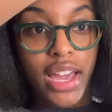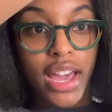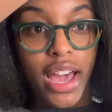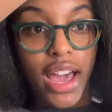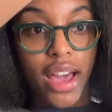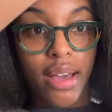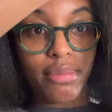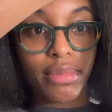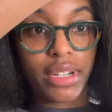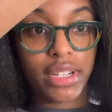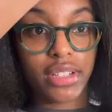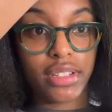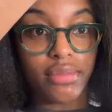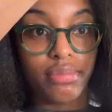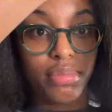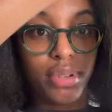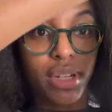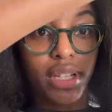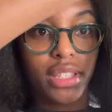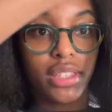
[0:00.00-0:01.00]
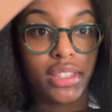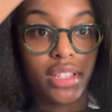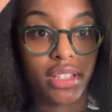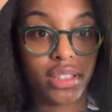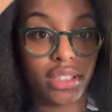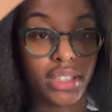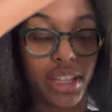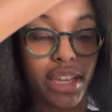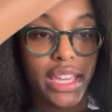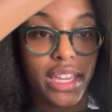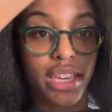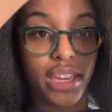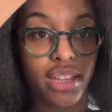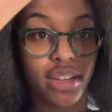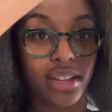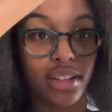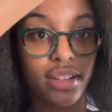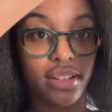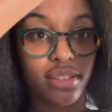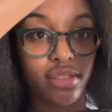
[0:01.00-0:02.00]
I'm gonna put the link in
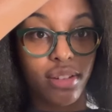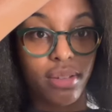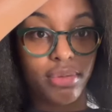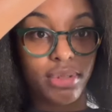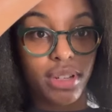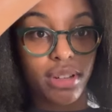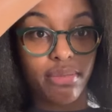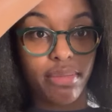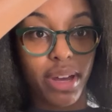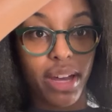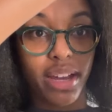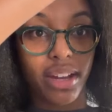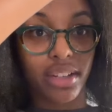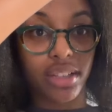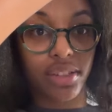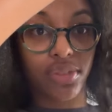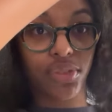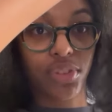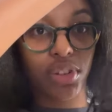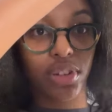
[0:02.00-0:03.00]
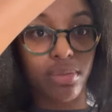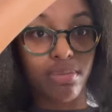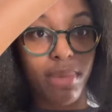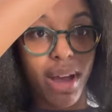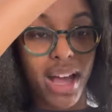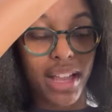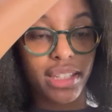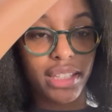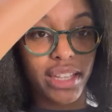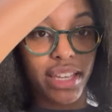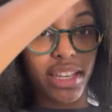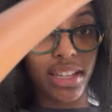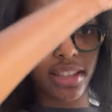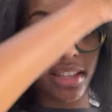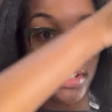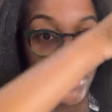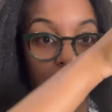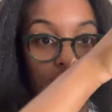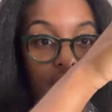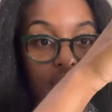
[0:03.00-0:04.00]
the description box for my link
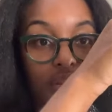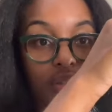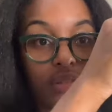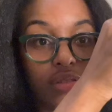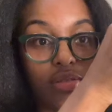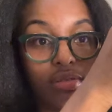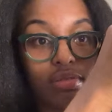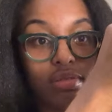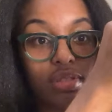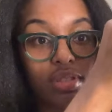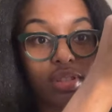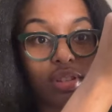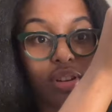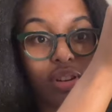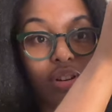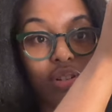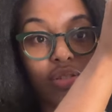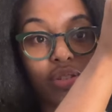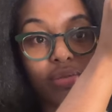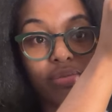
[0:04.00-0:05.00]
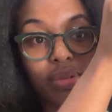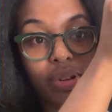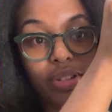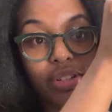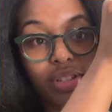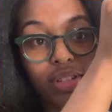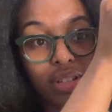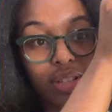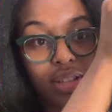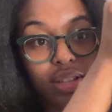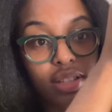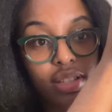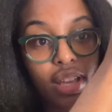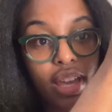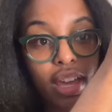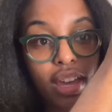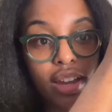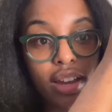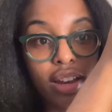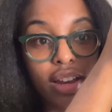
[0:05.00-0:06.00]
that you can use to go and purchase this
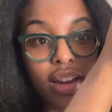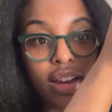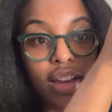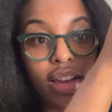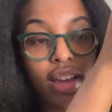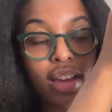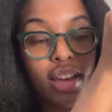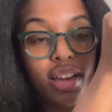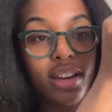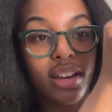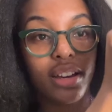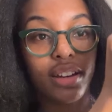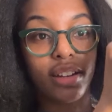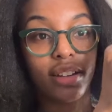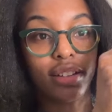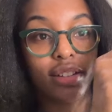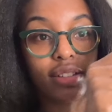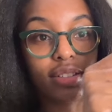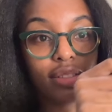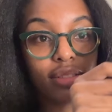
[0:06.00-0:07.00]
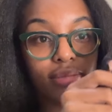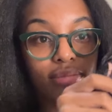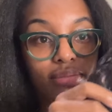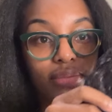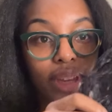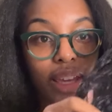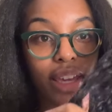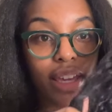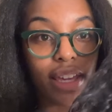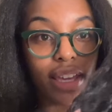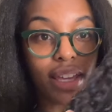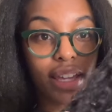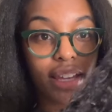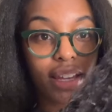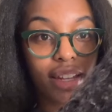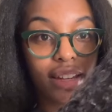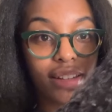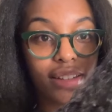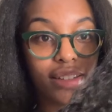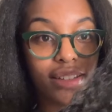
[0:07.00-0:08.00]
hair. Um,
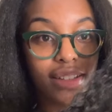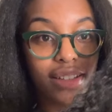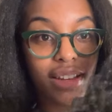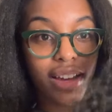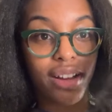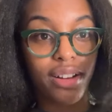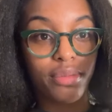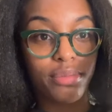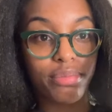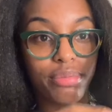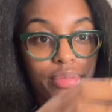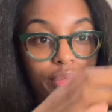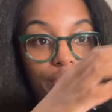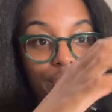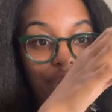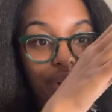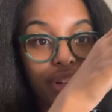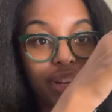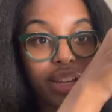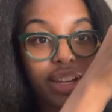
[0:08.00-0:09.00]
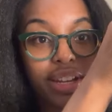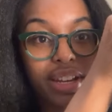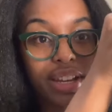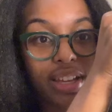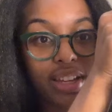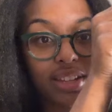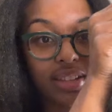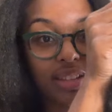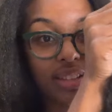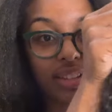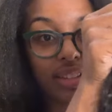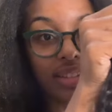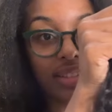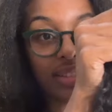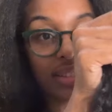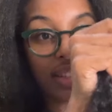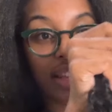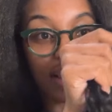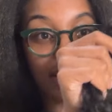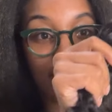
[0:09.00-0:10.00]
and look how pretty that
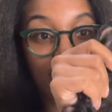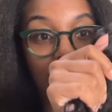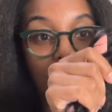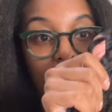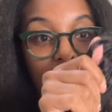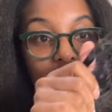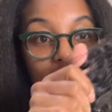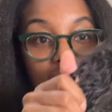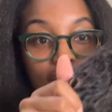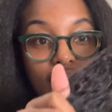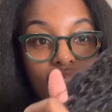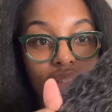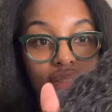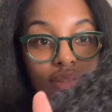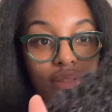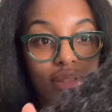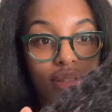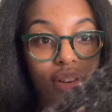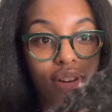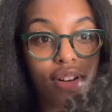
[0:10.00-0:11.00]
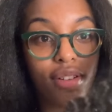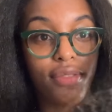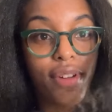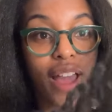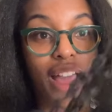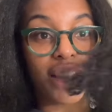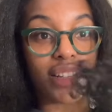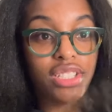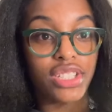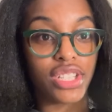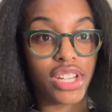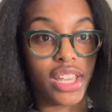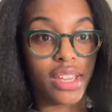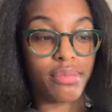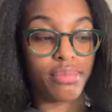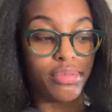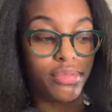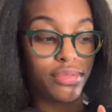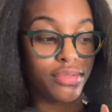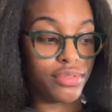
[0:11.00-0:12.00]
is. Like y'all, it's so soft. I
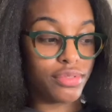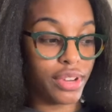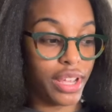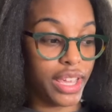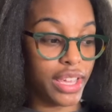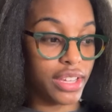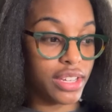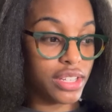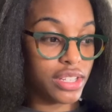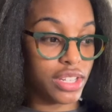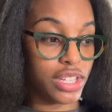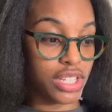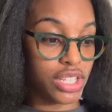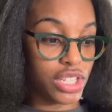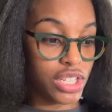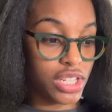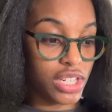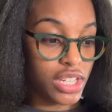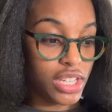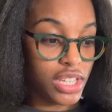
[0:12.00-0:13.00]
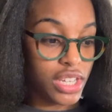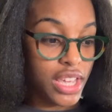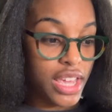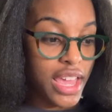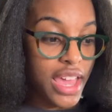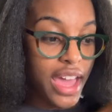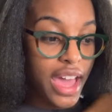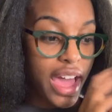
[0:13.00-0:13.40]
shampooed and conditioned it.